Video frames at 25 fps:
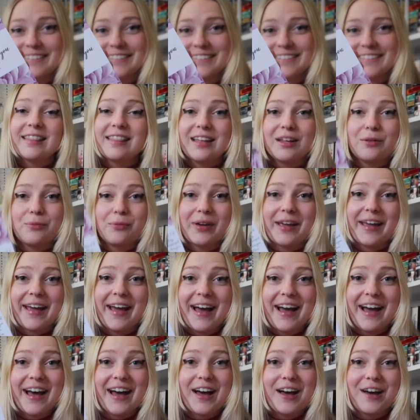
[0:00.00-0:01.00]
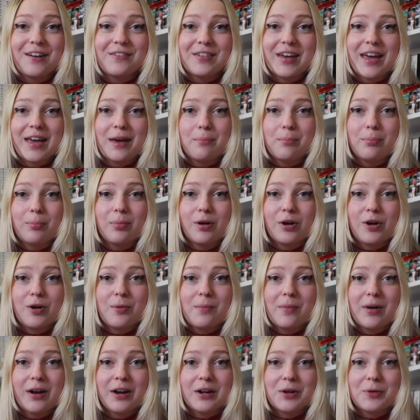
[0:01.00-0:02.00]
Then we have a
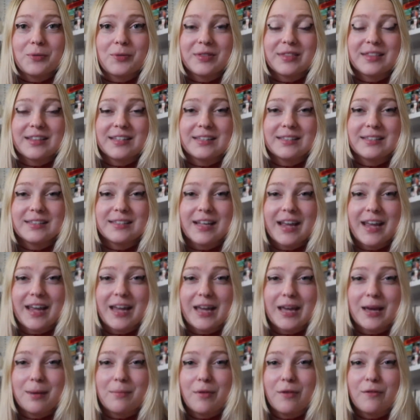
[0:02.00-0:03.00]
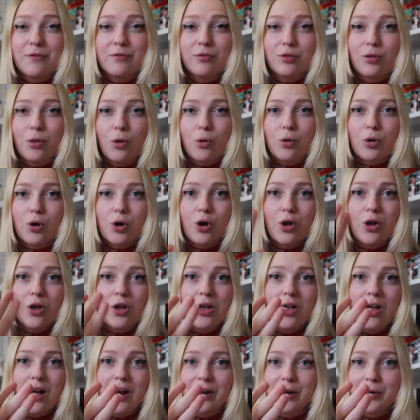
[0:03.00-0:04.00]
bookmark with the same
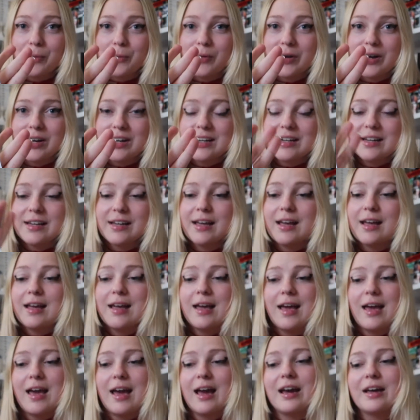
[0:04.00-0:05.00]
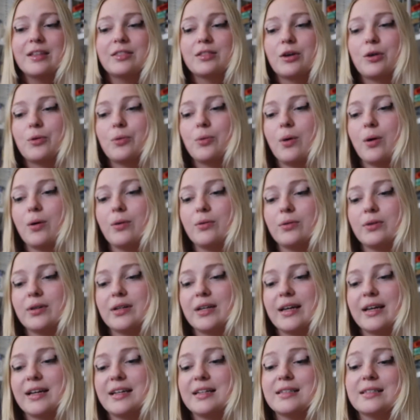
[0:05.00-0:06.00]
floral artwork, and the quote
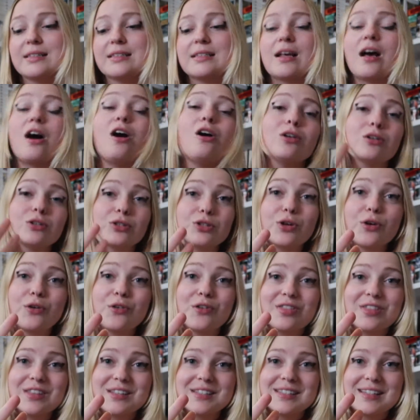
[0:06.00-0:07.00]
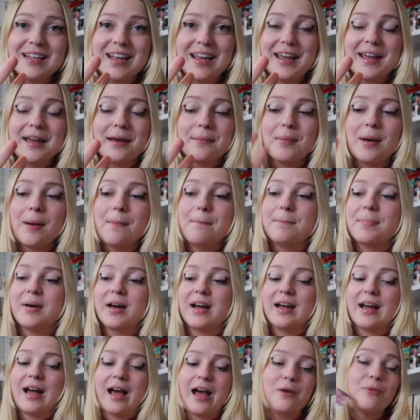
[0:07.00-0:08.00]
is also the same,
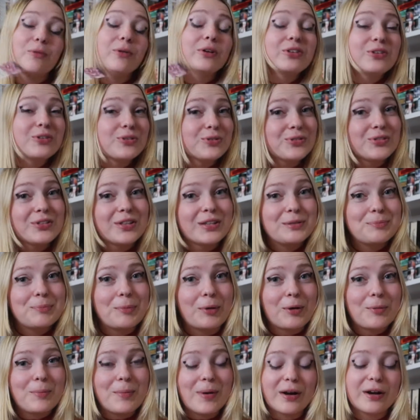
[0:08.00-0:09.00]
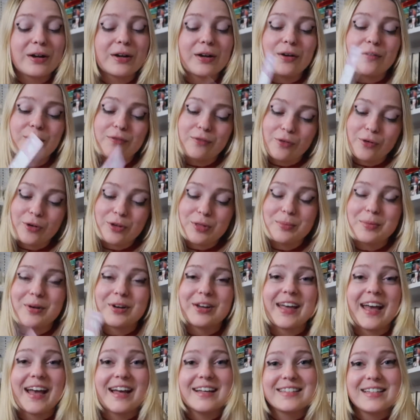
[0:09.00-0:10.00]
but I will use this bookmark for the
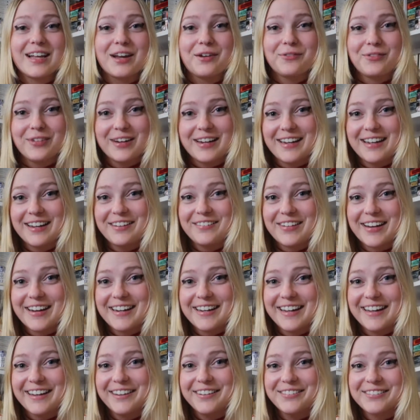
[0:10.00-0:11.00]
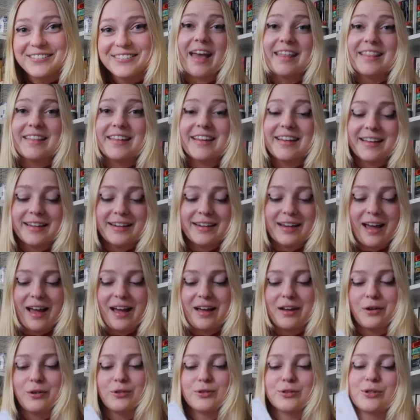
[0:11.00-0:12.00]
book as I read it right now. And then
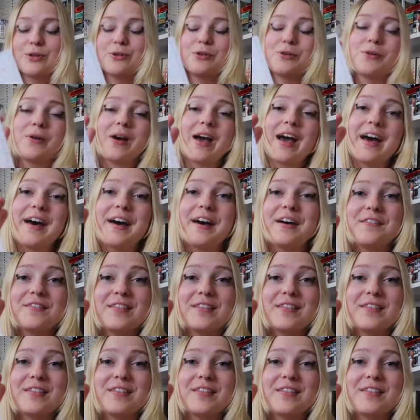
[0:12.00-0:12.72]
I also have